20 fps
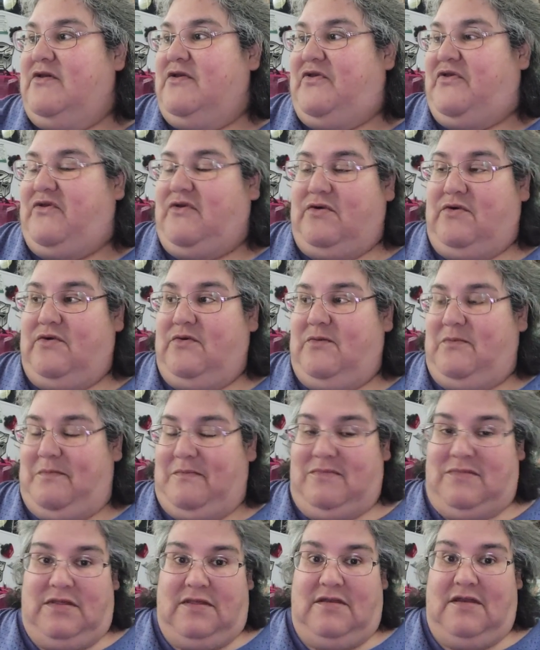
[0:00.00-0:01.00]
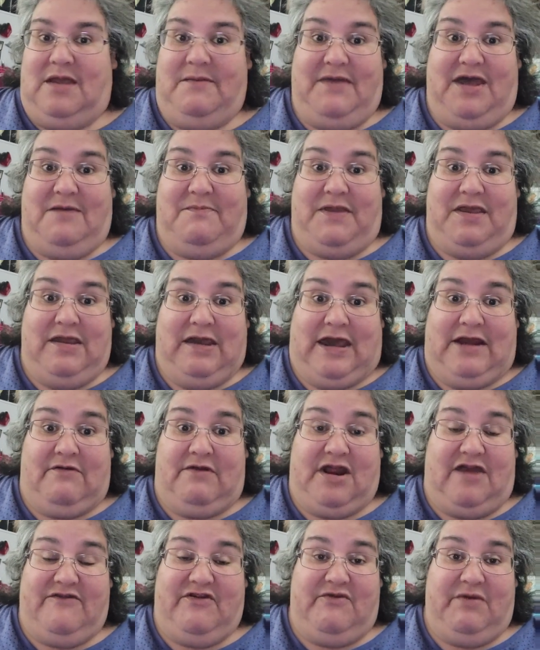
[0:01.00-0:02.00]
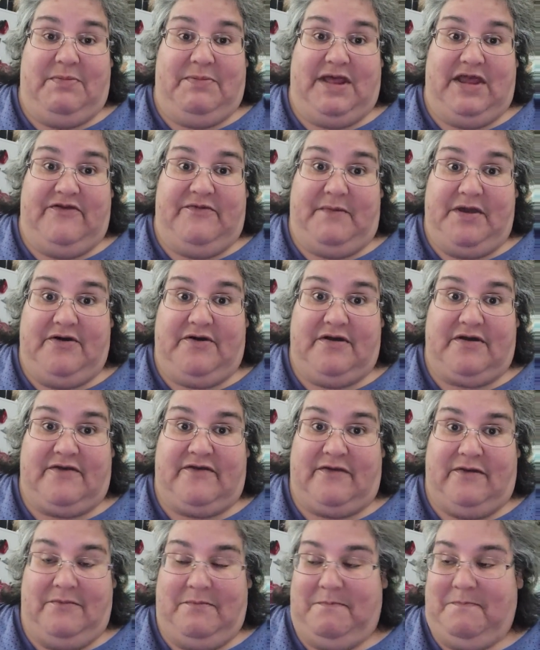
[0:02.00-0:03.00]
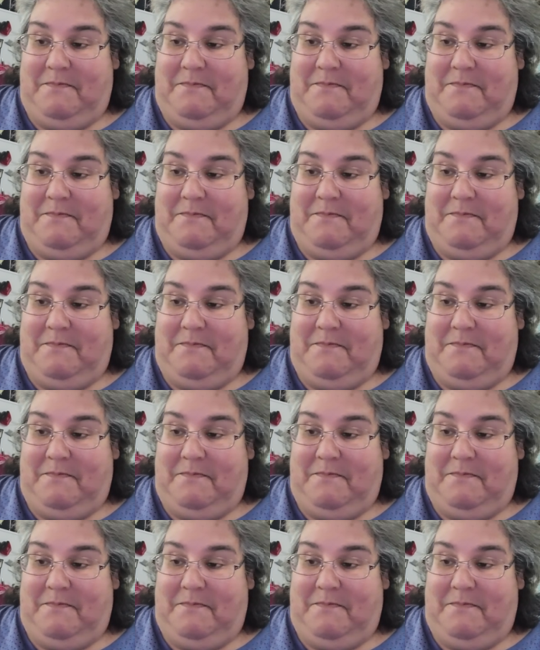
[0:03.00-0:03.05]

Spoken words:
So, I'm happy. I don't have to replace my hooks.